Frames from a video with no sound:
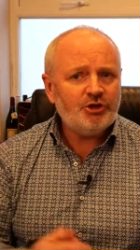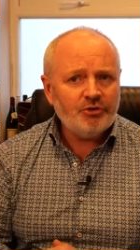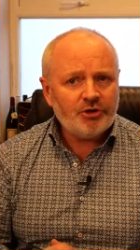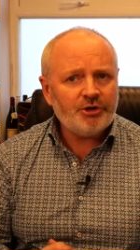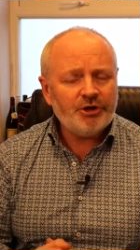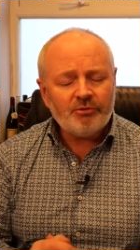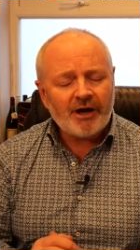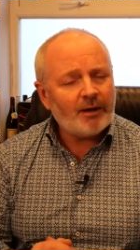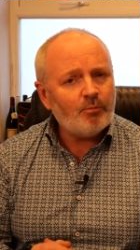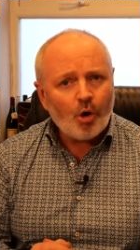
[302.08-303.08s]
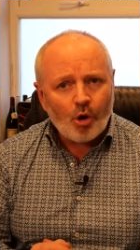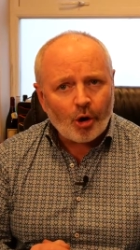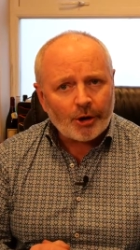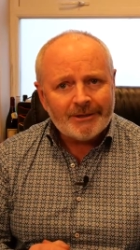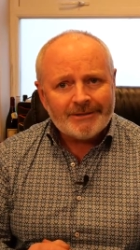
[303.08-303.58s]
you 30 grand
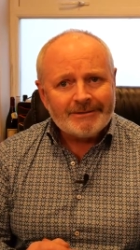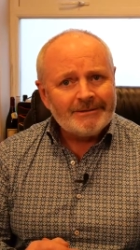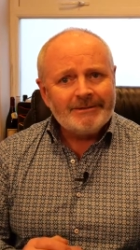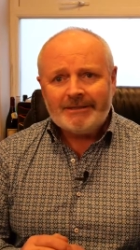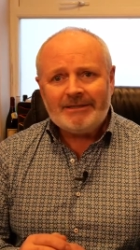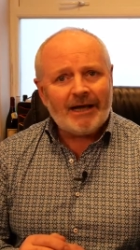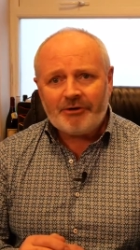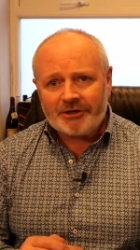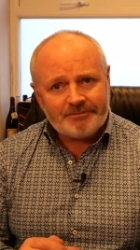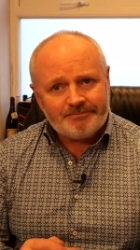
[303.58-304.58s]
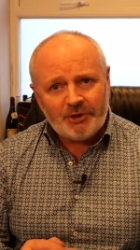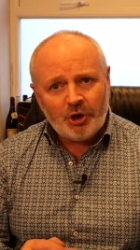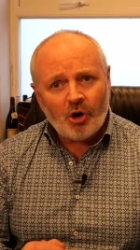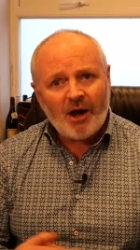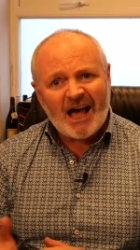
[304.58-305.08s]
more, doubt it.
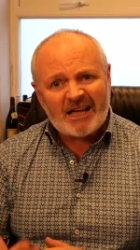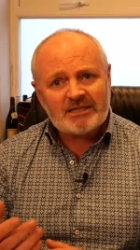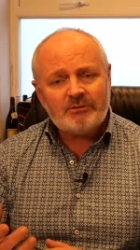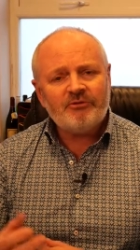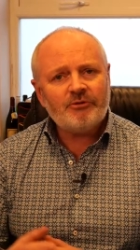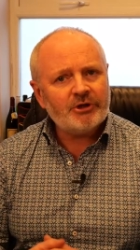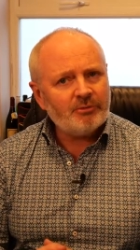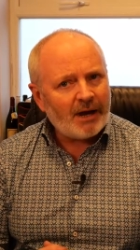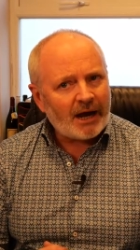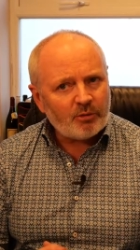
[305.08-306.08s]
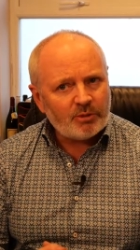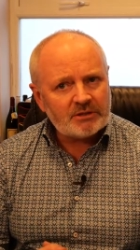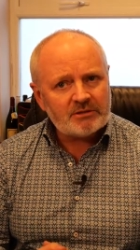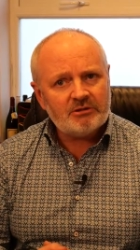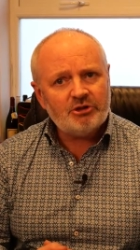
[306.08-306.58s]
You know, ask them for the
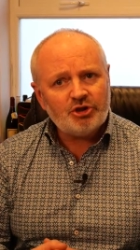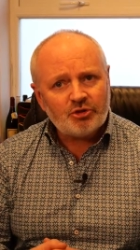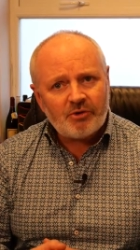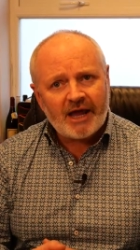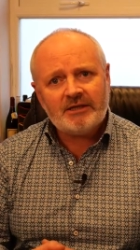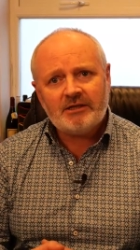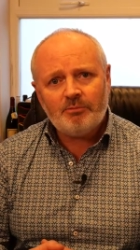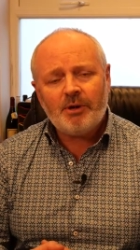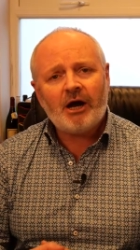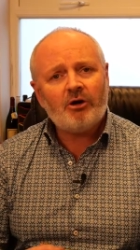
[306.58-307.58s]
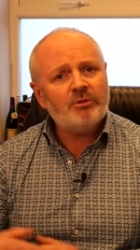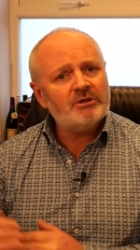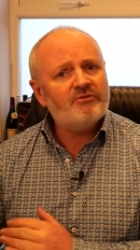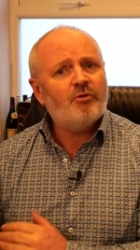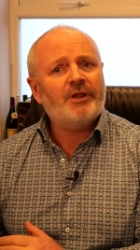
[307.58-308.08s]
comparables, the direct
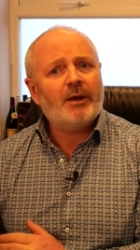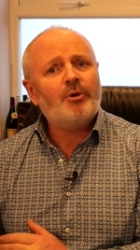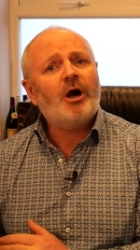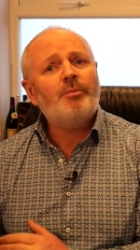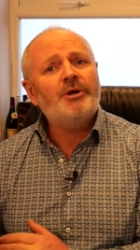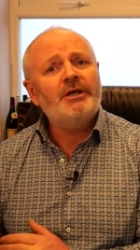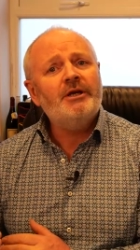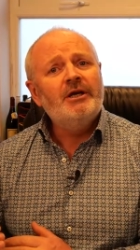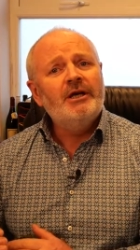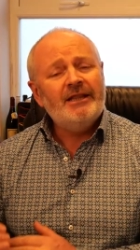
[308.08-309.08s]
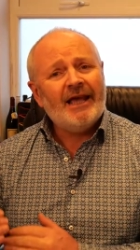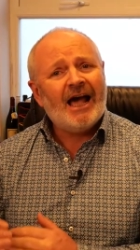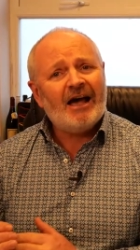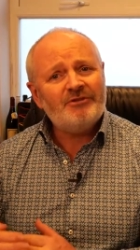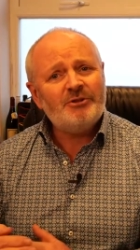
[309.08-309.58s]
comparables for that property. They
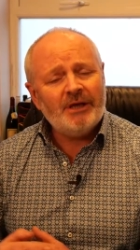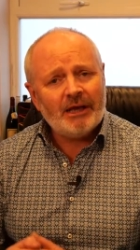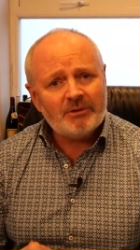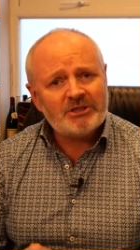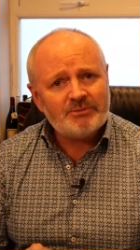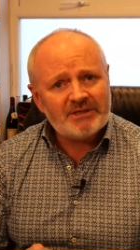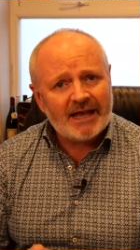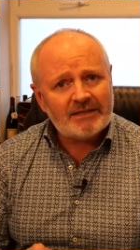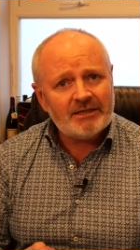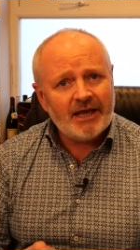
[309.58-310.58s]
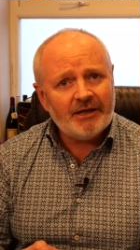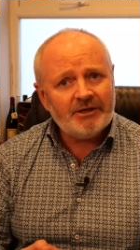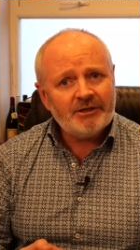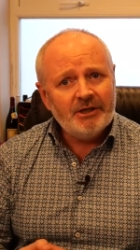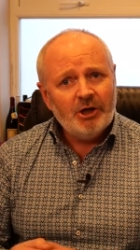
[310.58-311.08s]
have to be able to substantiate
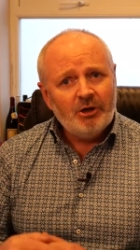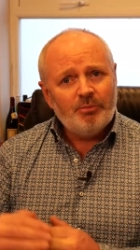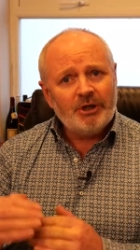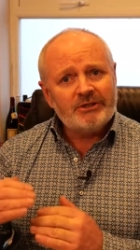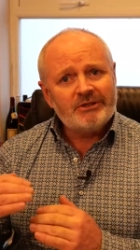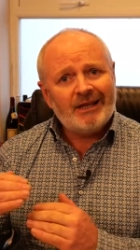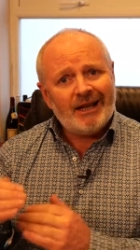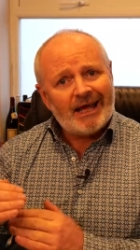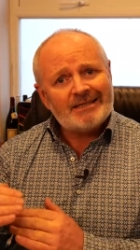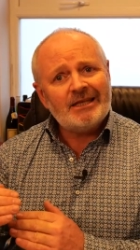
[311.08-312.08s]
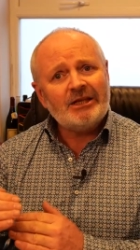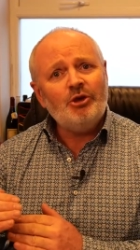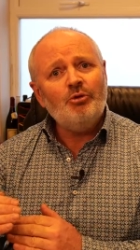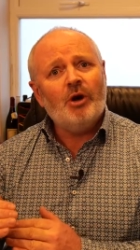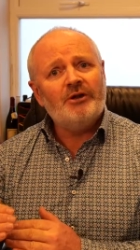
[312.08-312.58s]
it, because the last thing
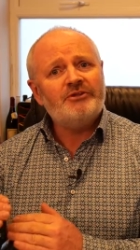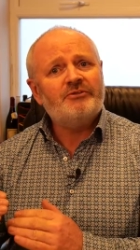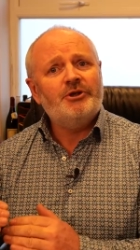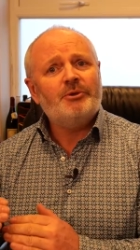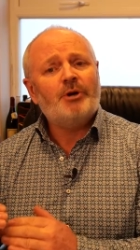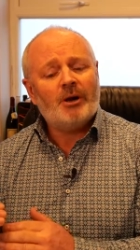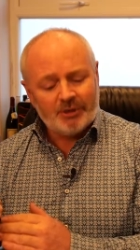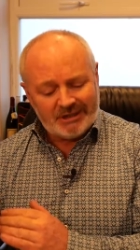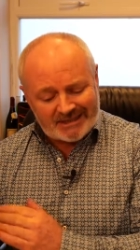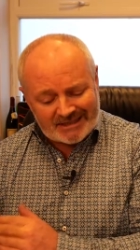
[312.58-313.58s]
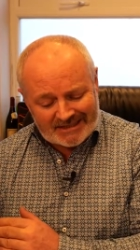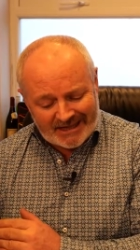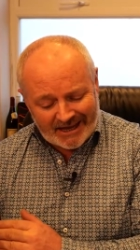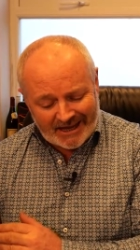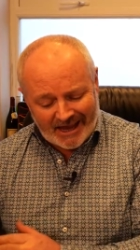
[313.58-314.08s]
you want is for your property to
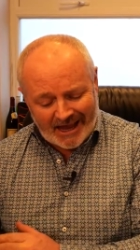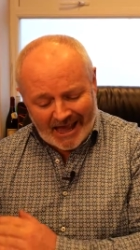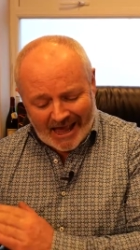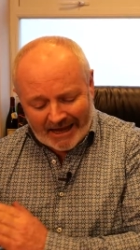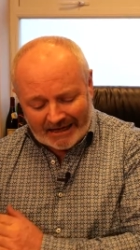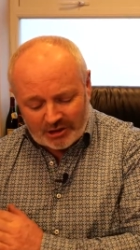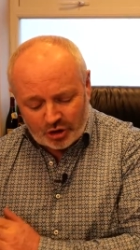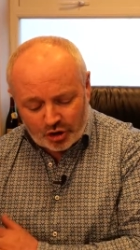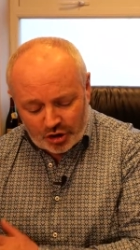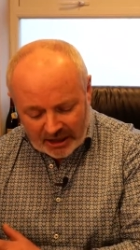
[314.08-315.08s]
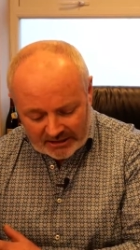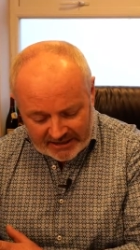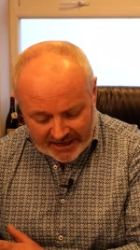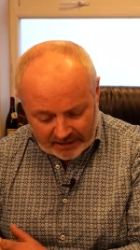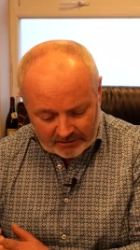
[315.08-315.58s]
stick and it does not
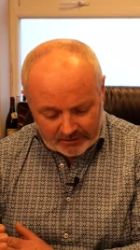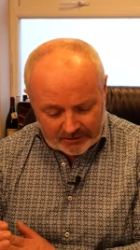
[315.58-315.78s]
sell.